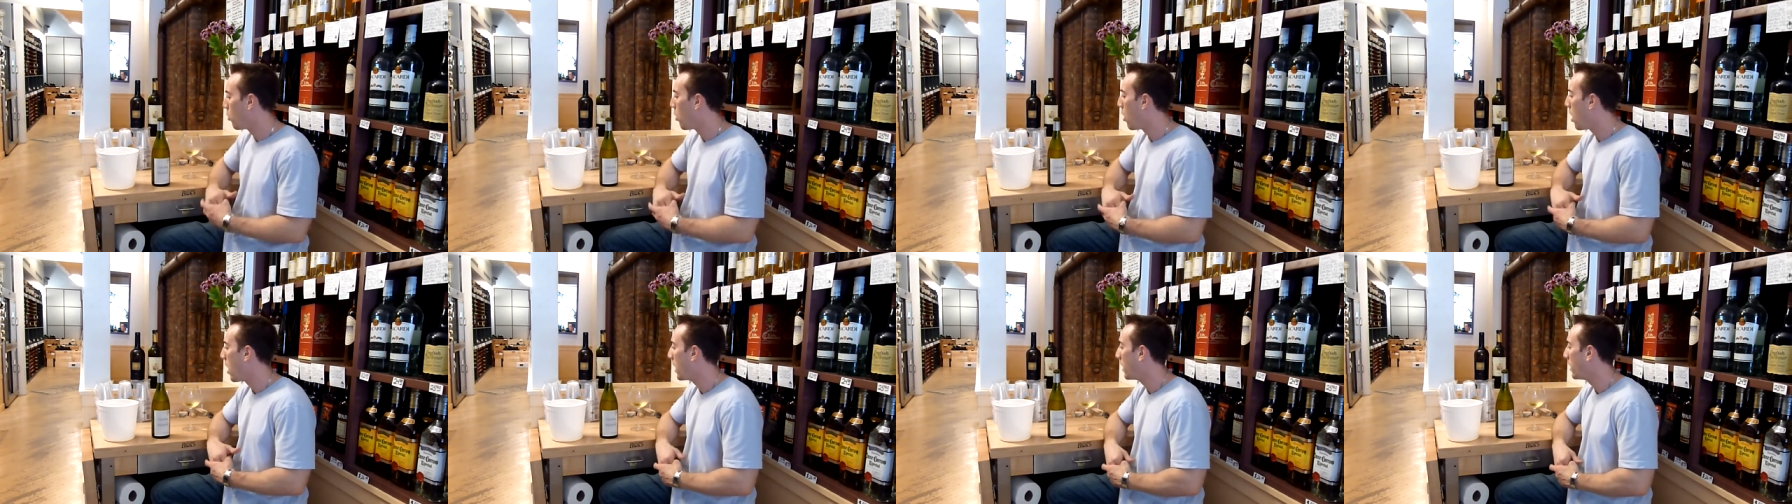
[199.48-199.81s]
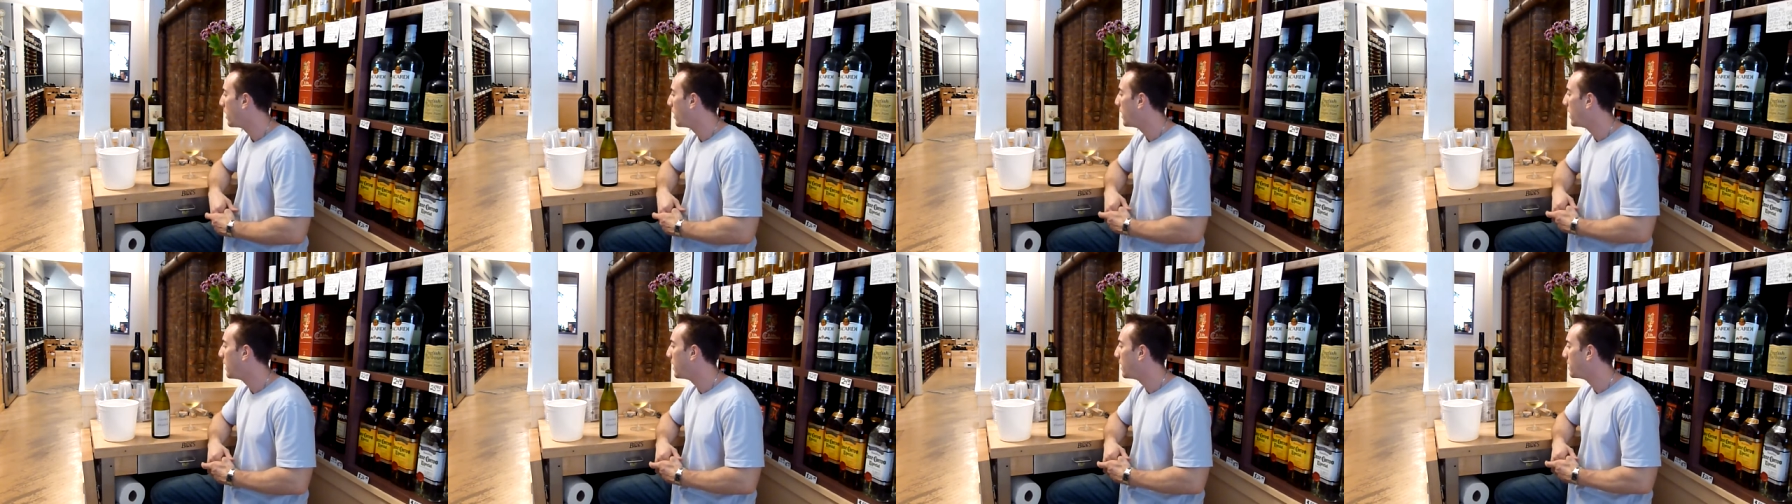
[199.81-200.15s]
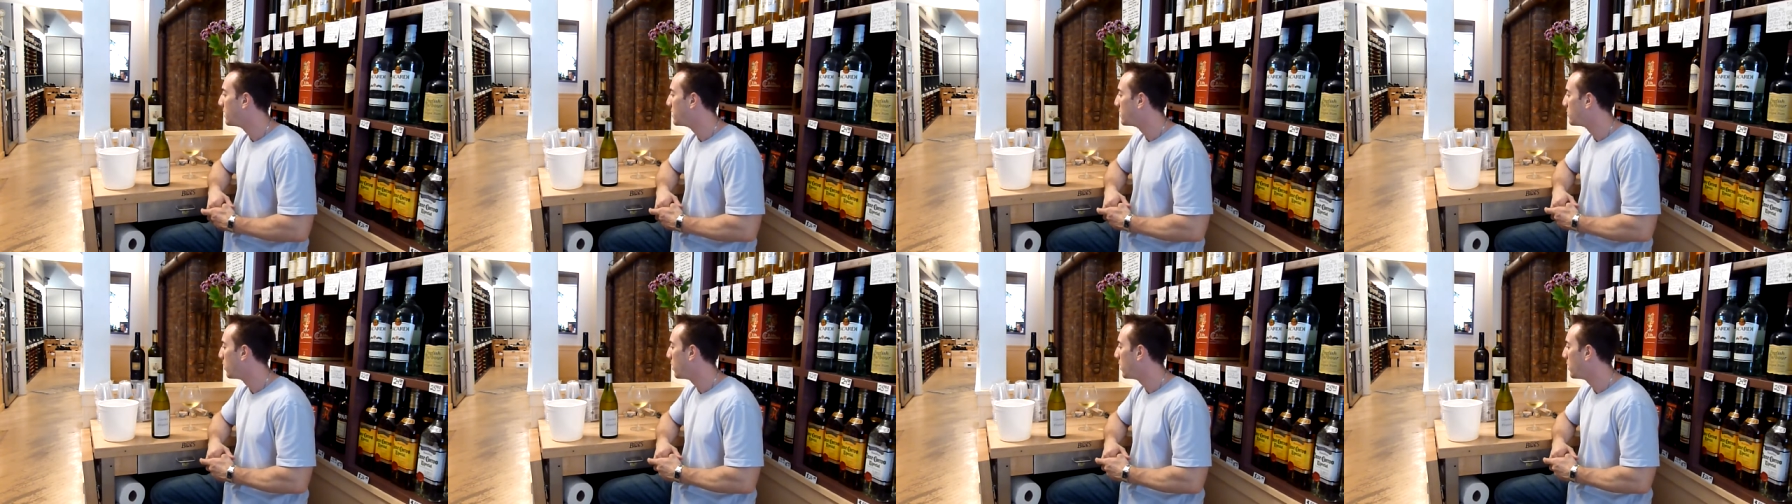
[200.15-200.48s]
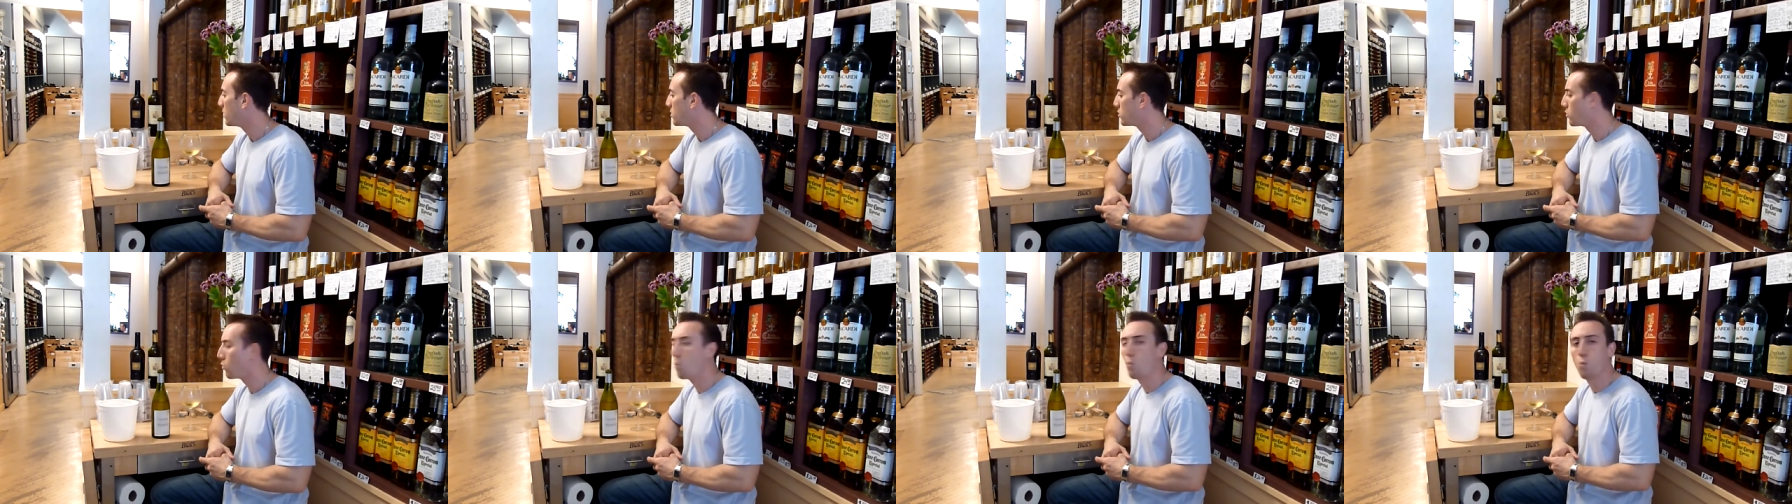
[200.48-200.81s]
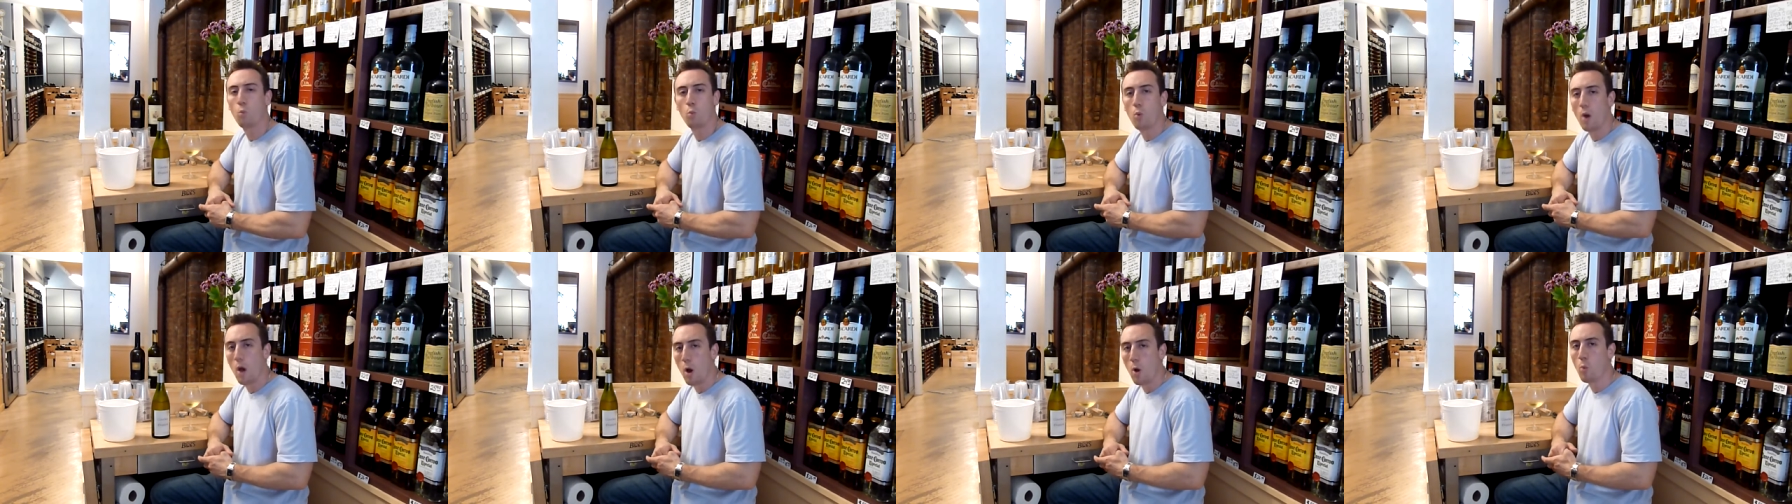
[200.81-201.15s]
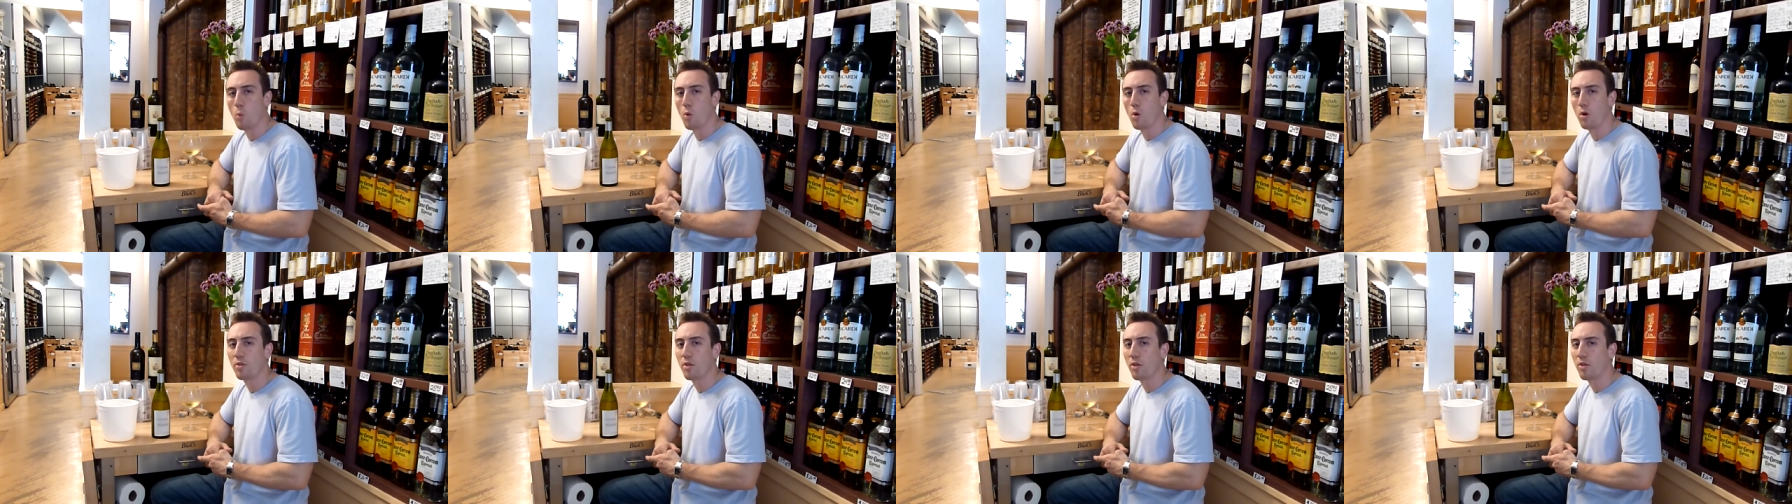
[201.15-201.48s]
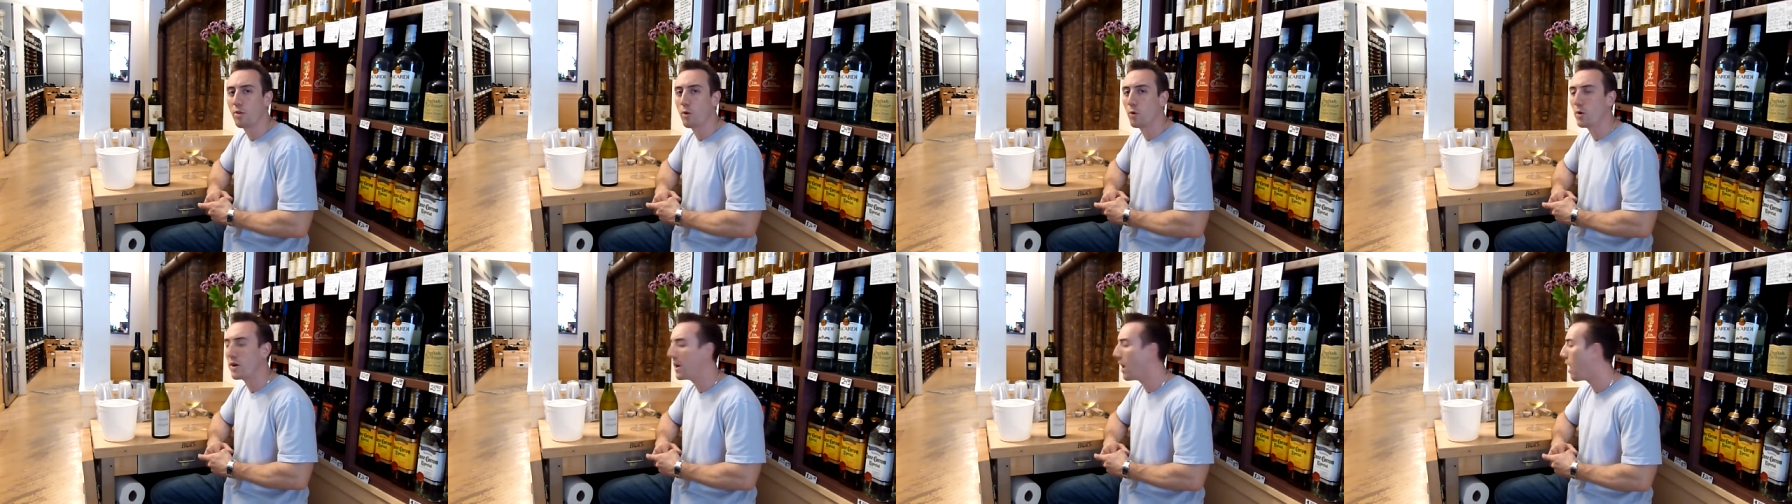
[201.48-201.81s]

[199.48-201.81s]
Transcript: wine, it is it's well worth the thirty